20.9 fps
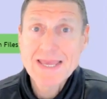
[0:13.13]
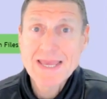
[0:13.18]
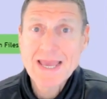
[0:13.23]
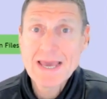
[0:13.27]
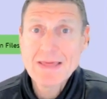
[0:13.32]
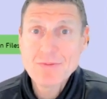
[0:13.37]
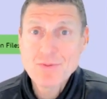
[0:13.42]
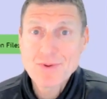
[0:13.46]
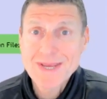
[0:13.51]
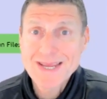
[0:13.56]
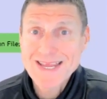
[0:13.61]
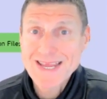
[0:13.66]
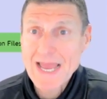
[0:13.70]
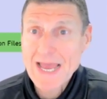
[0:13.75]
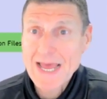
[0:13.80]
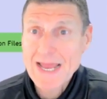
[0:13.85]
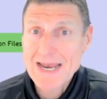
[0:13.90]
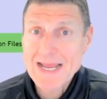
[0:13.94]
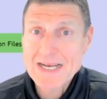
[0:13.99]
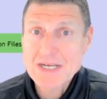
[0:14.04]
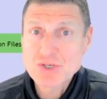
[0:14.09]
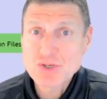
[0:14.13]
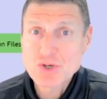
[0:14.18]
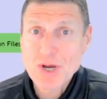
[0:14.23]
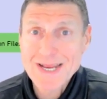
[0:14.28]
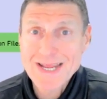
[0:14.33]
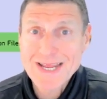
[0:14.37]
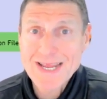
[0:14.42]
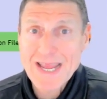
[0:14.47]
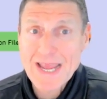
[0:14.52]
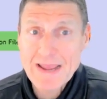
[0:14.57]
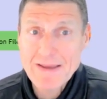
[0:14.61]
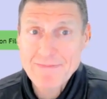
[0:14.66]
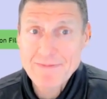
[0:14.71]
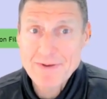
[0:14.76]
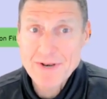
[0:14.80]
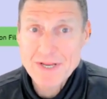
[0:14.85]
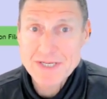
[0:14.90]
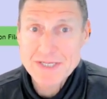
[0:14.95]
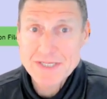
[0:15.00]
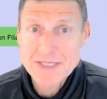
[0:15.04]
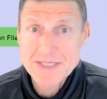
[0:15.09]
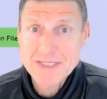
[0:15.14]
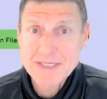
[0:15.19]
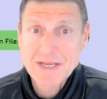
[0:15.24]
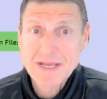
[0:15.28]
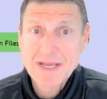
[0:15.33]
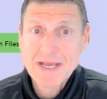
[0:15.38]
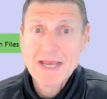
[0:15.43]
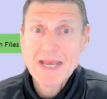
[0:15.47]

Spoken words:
Gathering Electronic Evidence.